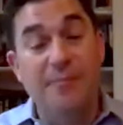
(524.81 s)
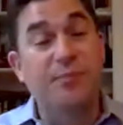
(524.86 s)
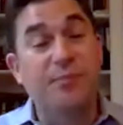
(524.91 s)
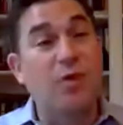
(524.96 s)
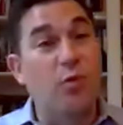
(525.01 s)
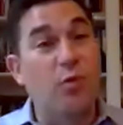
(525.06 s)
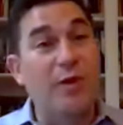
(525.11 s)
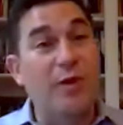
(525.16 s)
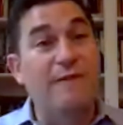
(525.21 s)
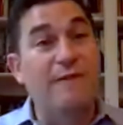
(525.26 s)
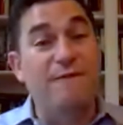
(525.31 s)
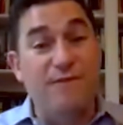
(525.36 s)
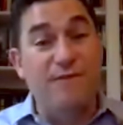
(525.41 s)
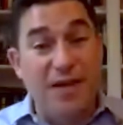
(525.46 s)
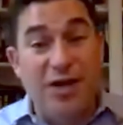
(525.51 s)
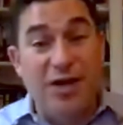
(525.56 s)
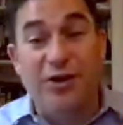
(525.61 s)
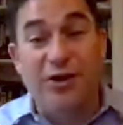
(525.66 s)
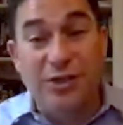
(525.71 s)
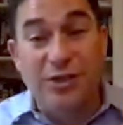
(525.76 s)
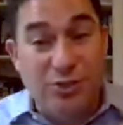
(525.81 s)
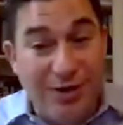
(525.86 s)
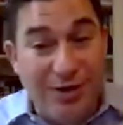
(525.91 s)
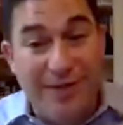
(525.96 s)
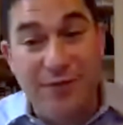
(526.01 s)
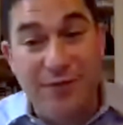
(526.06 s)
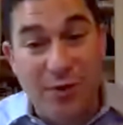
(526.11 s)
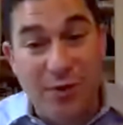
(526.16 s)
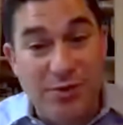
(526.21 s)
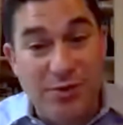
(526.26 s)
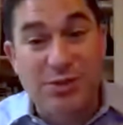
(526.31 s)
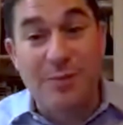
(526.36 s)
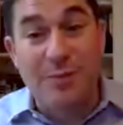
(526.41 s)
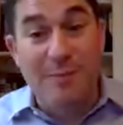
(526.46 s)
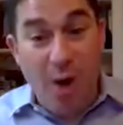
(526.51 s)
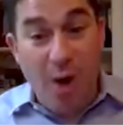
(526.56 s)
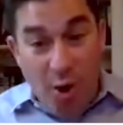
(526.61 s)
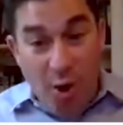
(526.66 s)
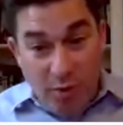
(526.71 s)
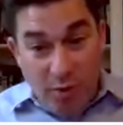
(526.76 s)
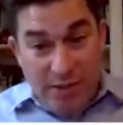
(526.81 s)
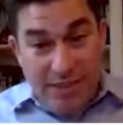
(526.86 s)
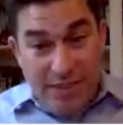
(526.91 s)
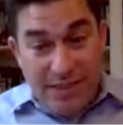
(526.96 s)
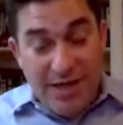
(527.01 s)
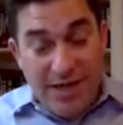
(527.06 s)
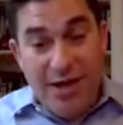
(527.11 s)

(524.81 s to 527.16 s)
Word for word: We fear and dread those the most.